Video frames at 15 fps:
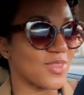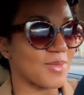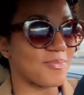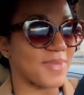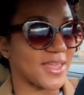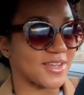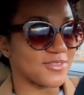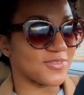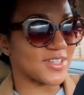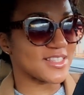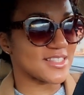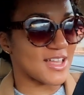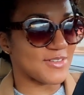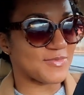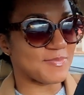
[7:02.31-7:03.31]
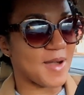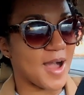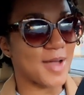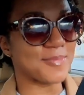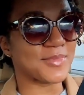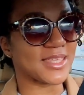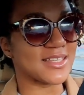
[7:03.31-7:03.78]
the benefits of
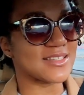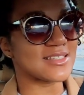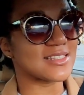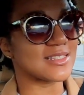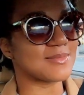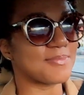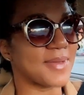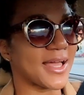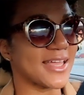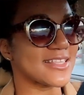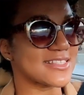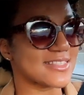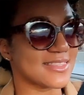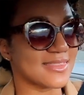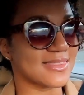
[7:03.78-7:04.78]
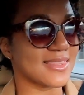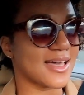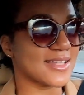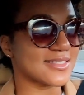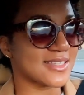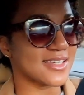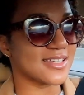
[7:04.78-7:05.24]
pumpkin spice
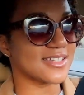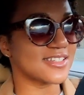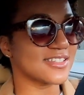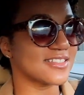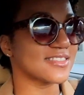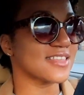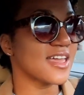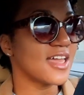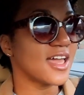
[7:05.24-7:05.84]
lattes,